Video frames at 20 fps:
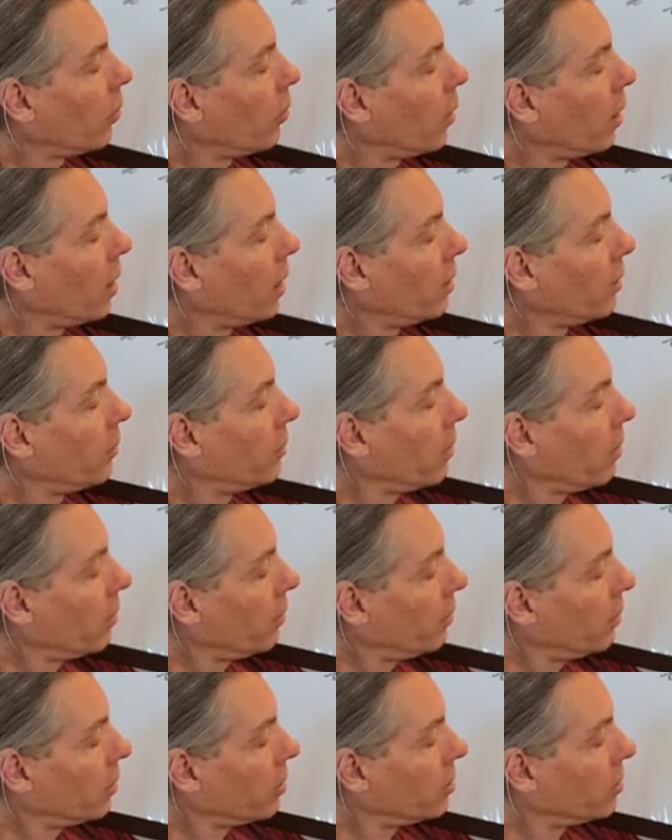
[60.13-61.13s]
1 for the
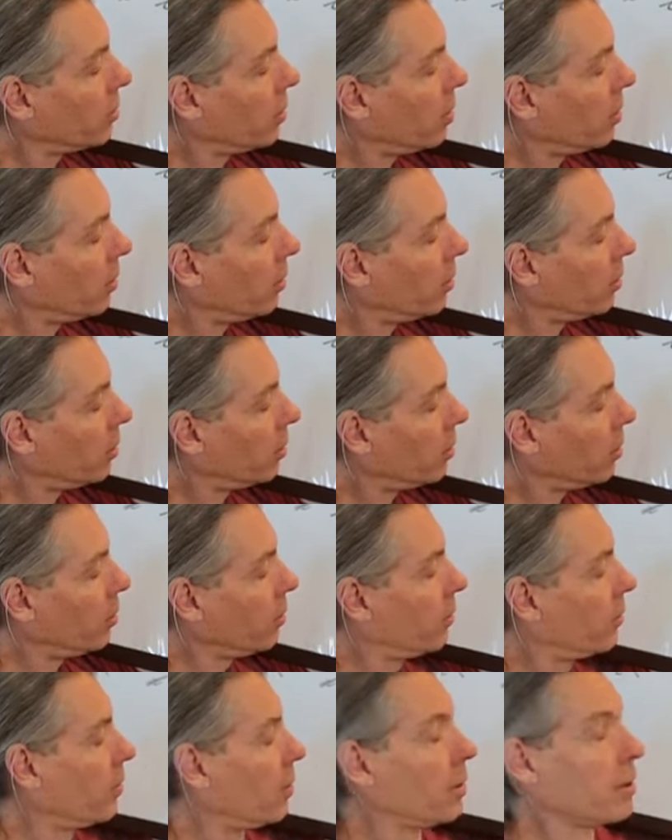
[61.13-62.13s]
first stroke,
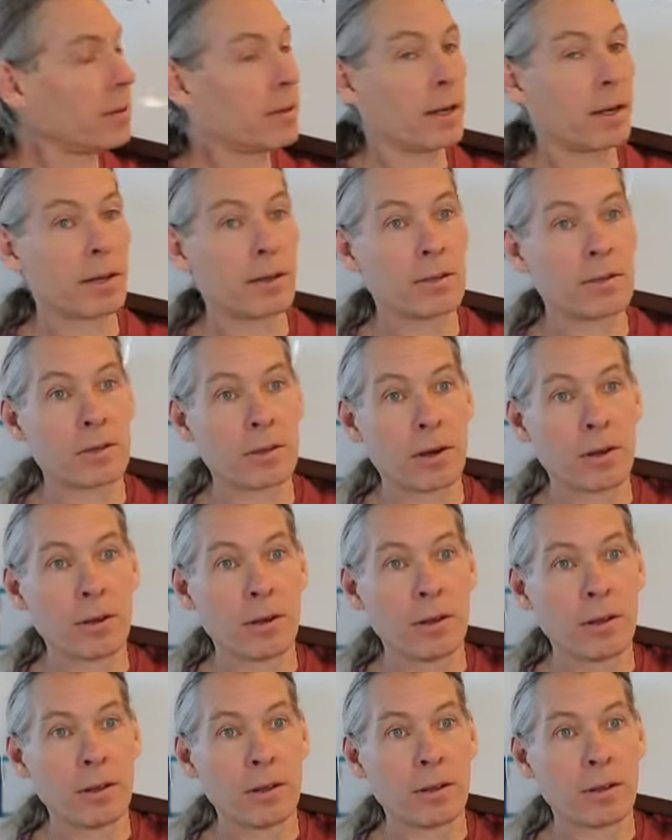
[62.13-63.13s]
2 for the second stroke,
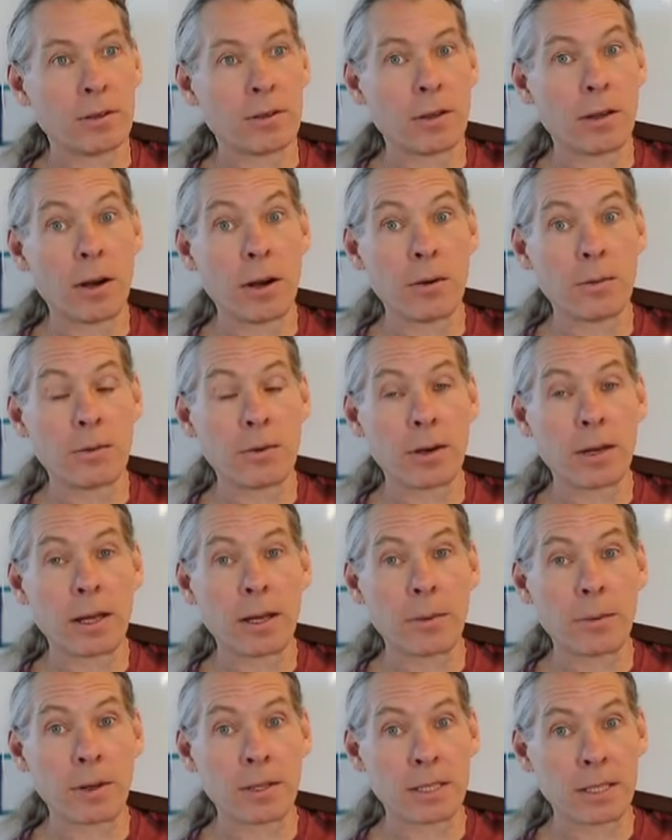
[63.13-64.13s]
so you don't
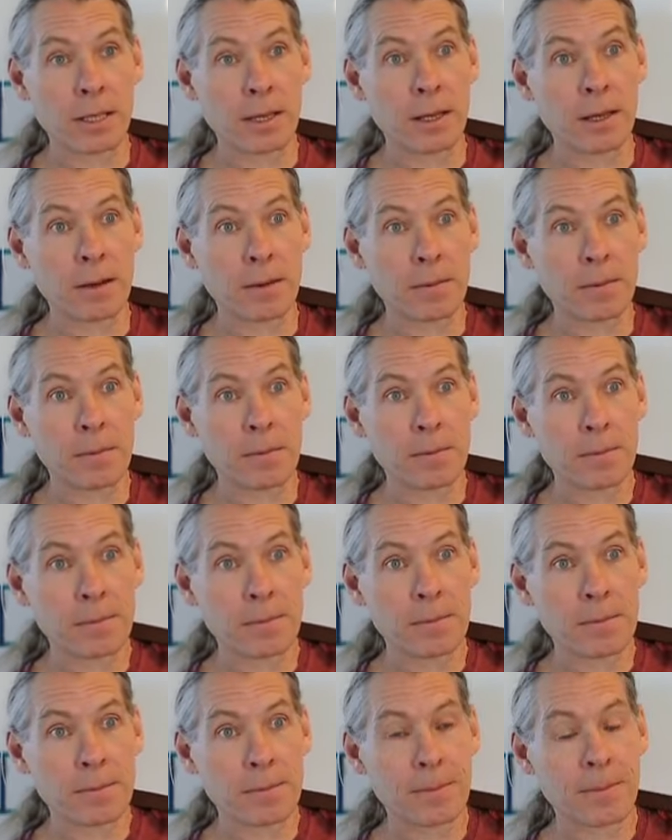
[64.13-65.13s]
forget what you did.
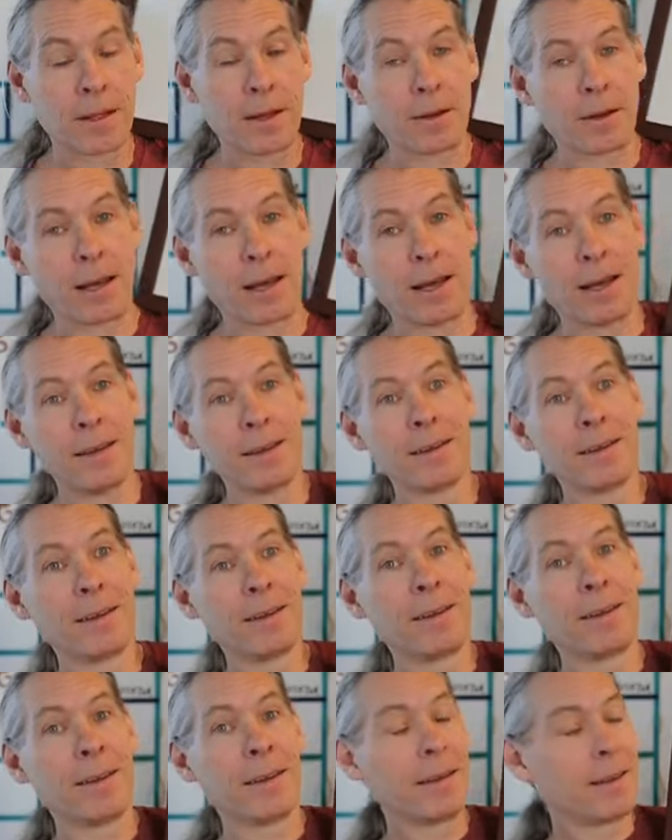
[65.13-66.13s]
Okay,
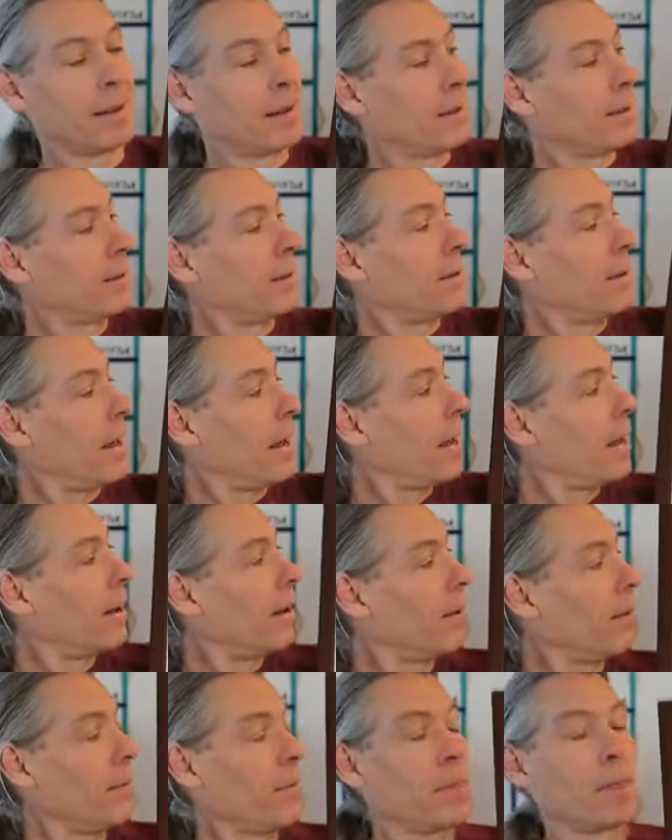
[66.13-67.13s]
so
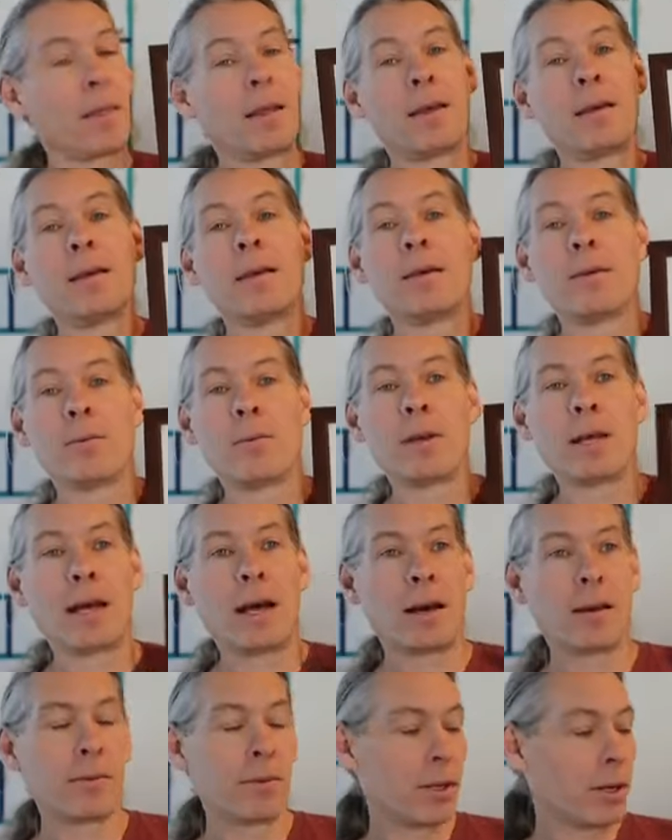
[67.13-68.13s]
now we
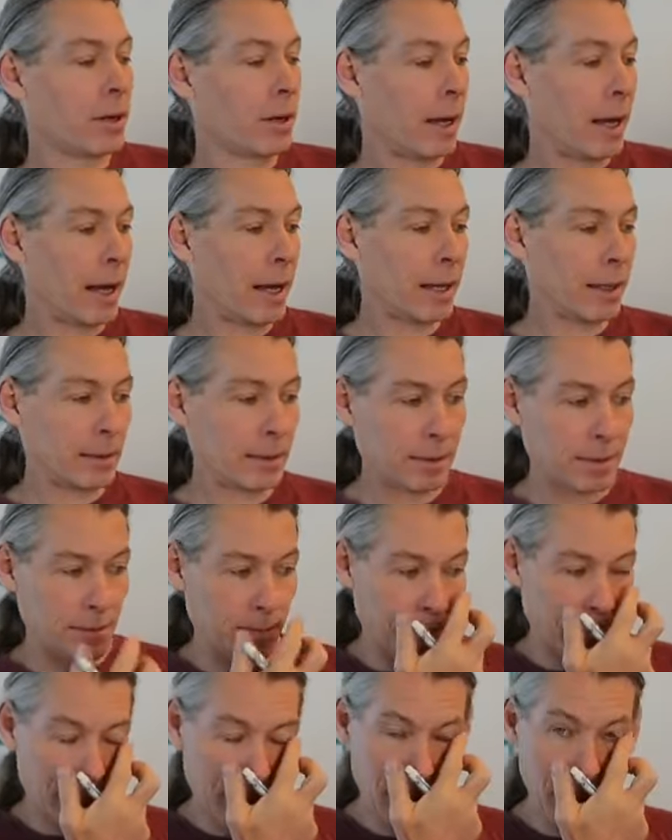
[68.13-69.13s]
have your X.
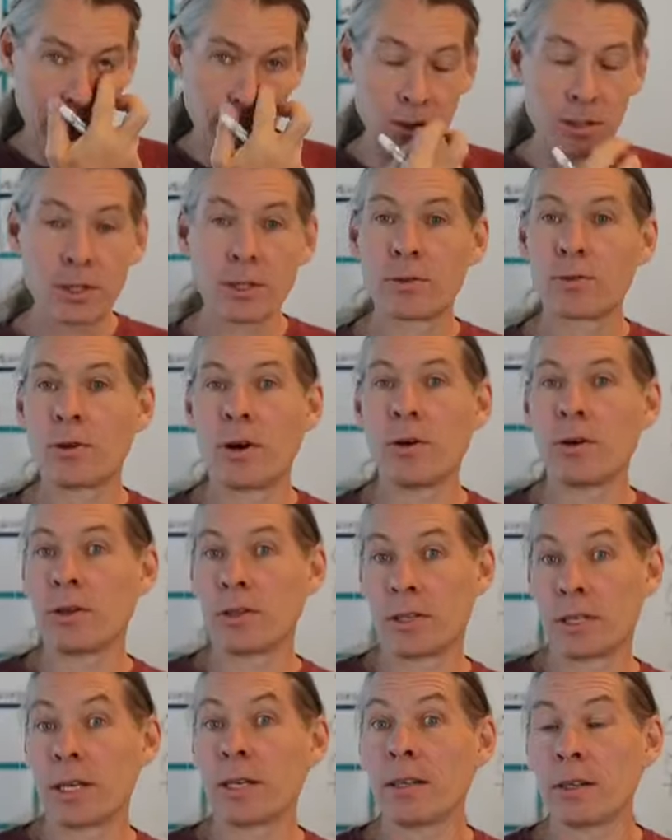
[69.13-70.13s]
So you just wrote
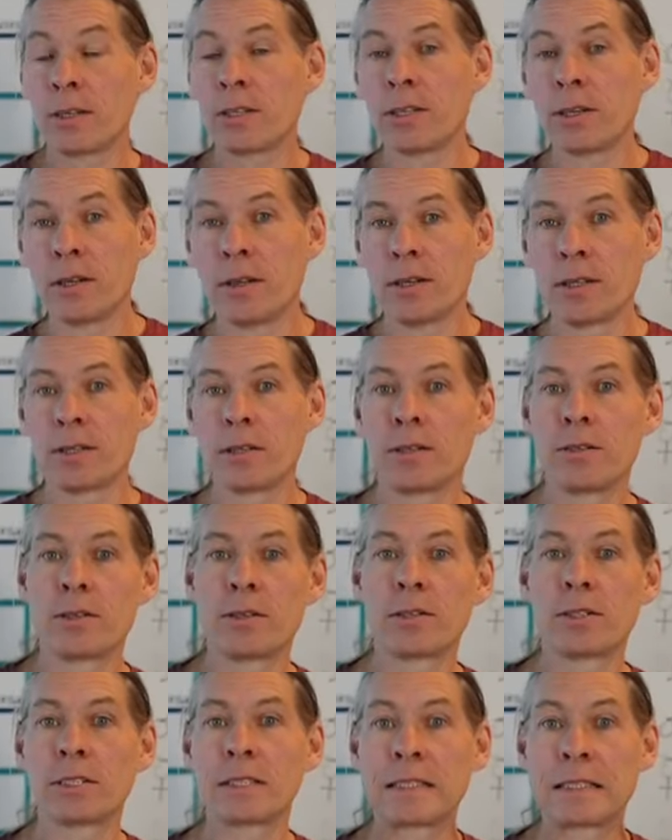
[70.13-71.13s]
your signature. This is
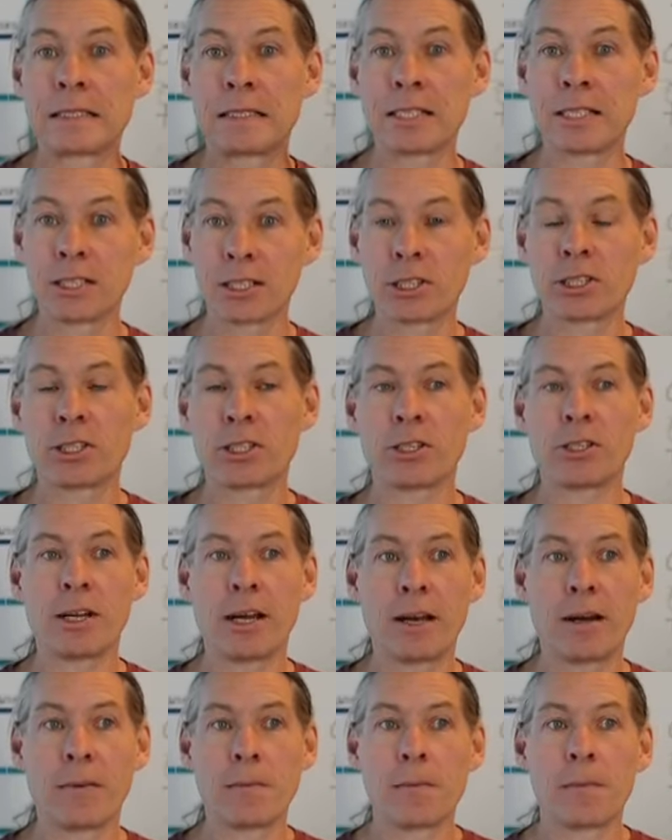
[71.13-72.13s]
your signature
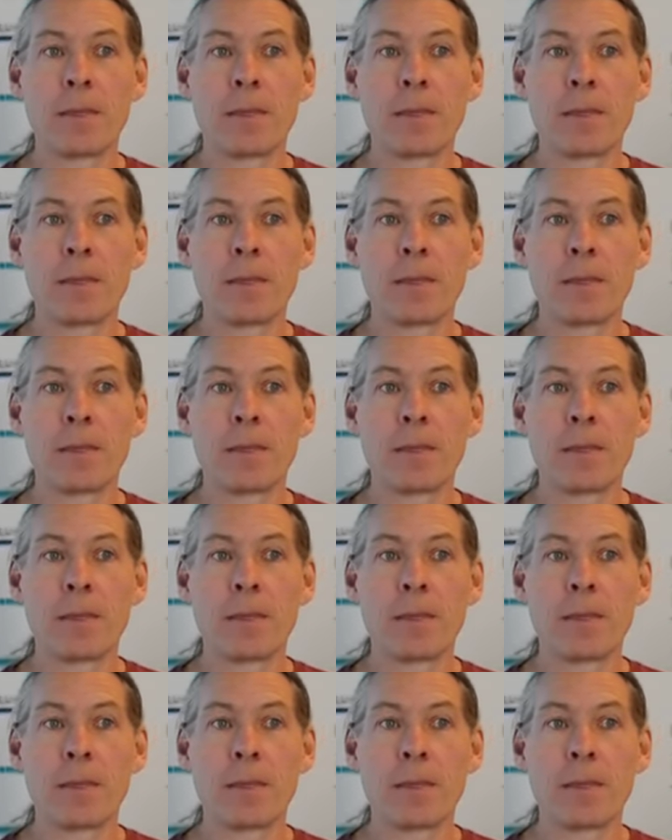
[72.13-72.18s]
now.